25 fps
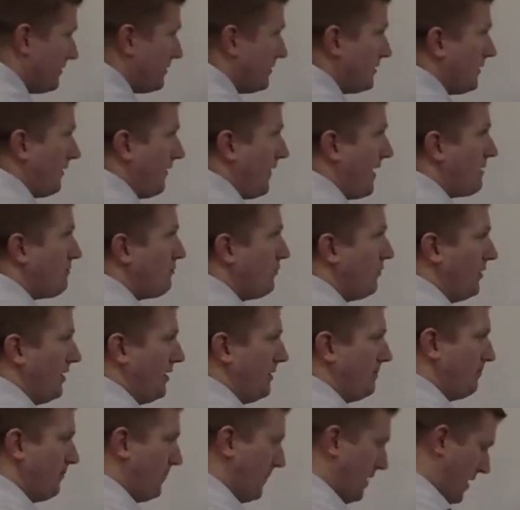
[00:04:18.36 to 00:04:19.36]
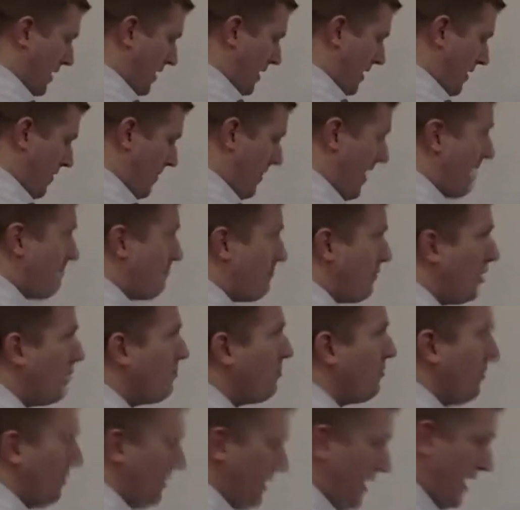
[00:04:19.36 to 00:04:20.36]
to that point, that
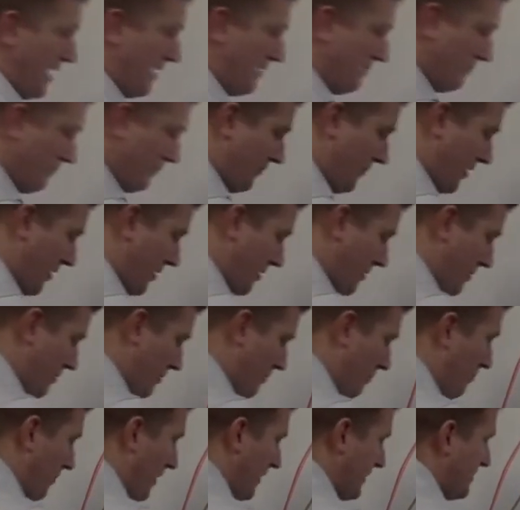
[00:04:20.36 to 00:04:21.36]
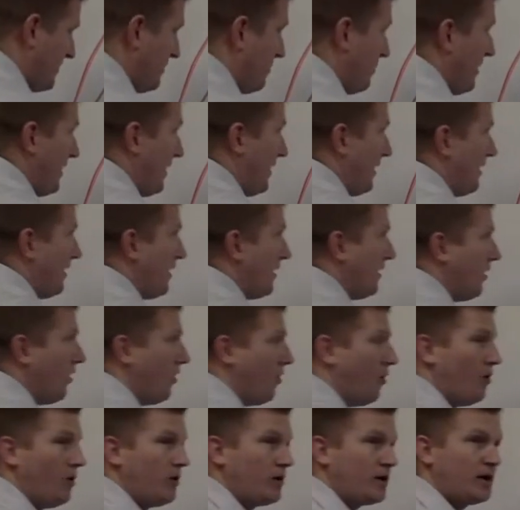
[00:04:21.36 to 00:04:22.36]
purple line must be
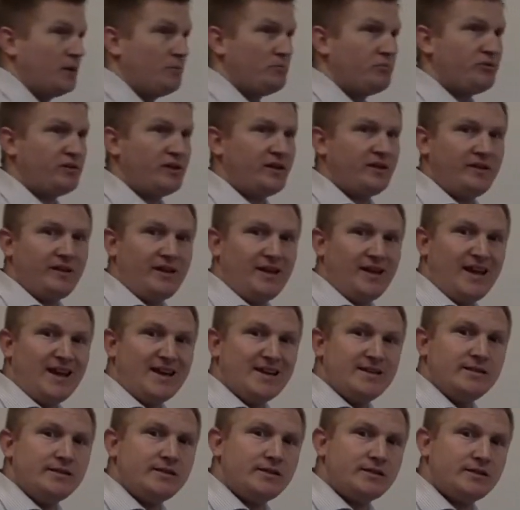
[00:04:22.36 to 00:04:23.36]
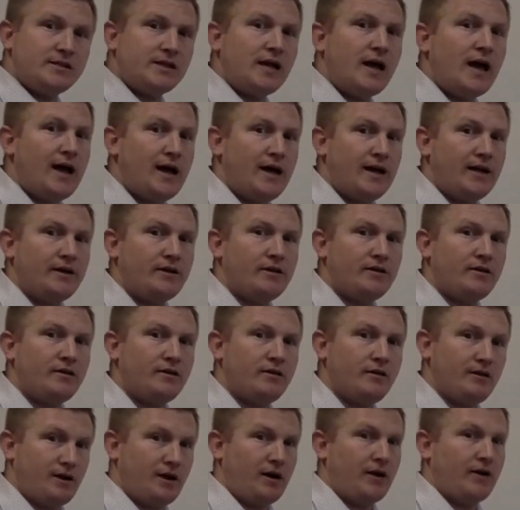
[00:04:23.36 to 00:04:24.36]
completely inside
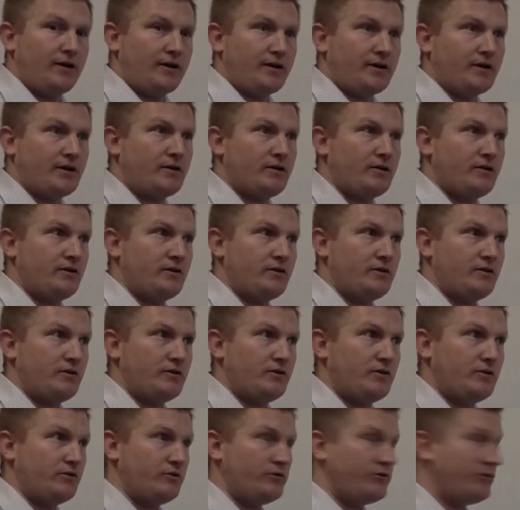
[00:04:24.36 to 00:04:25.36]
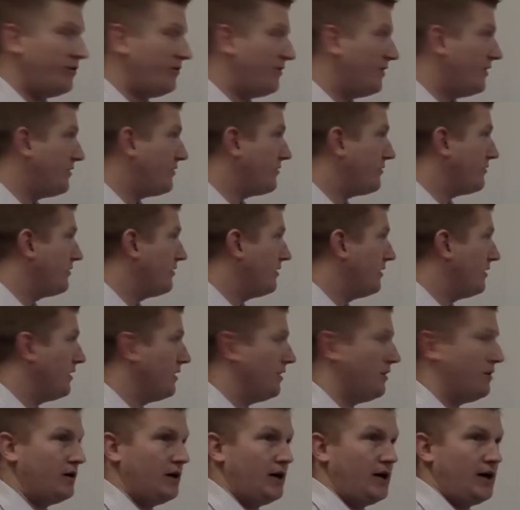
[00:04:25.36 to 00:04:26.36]
the conic surface,
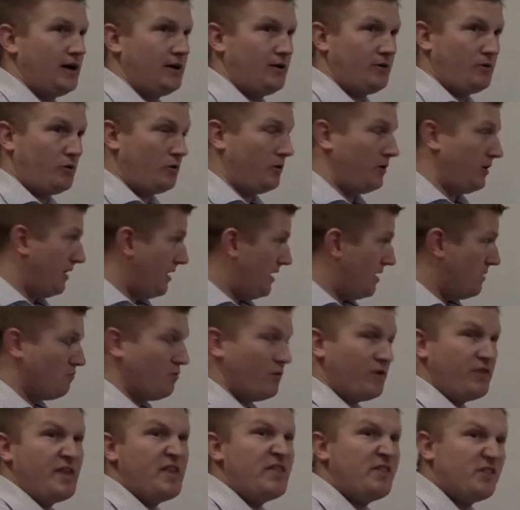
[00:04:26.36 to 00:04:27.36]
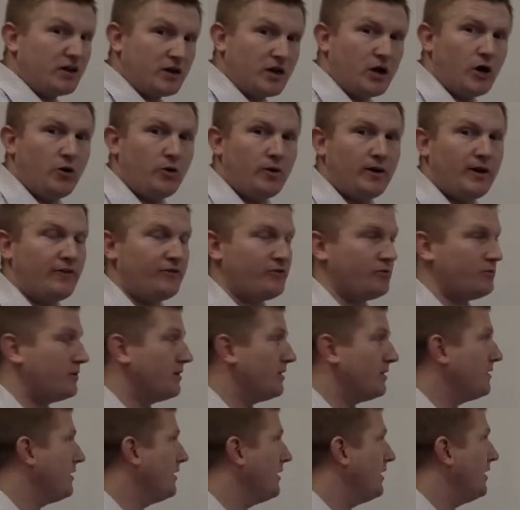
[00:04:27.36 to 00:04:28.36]
or within the cone, as it were.
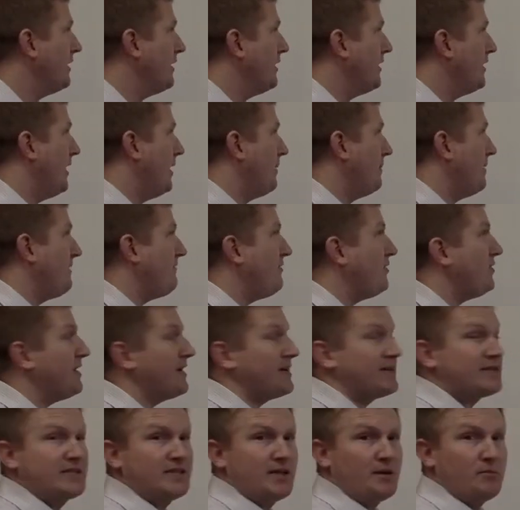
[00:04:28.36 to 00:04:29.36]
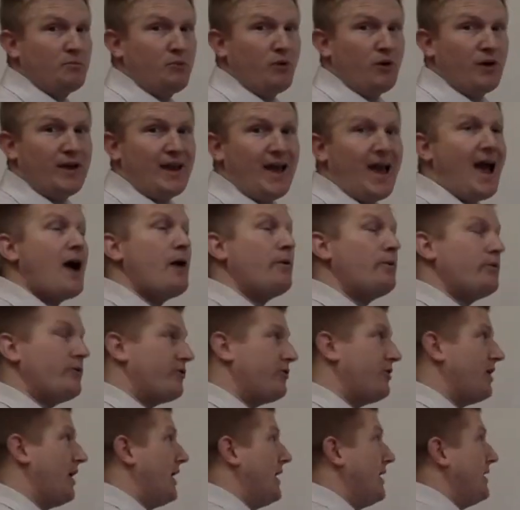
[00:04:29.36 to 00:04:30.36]
And if you take some point
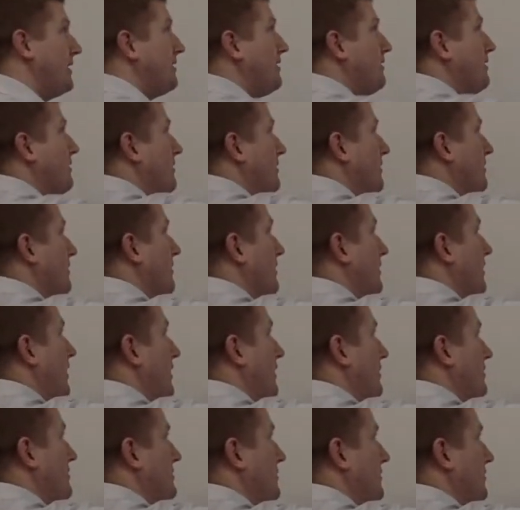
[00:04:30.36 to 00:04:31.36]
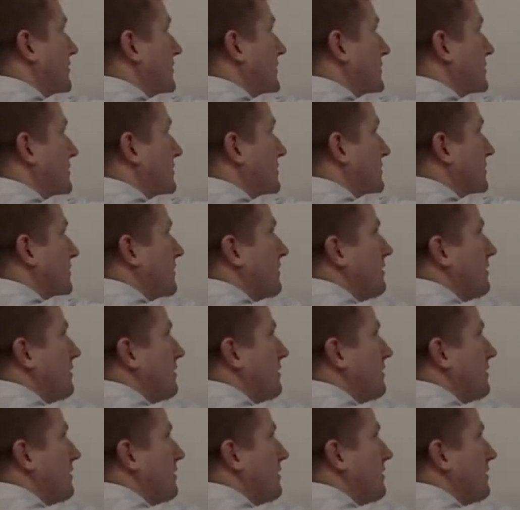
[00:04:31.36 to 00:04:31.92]
outside the conic surface